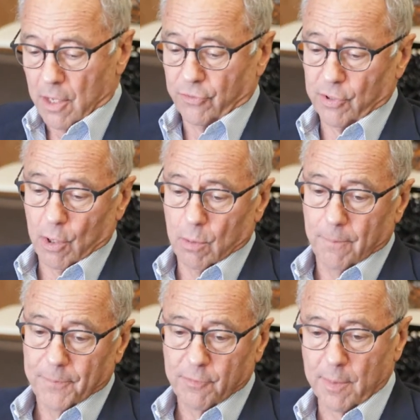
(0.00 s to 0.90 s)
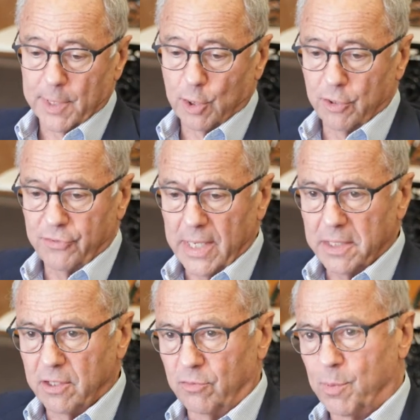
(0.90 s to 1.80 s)
so from a
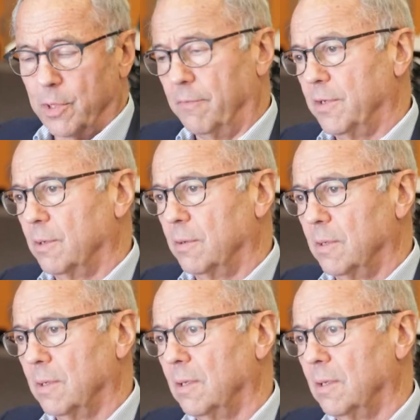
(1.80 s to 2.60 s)
neuroscientist point of view,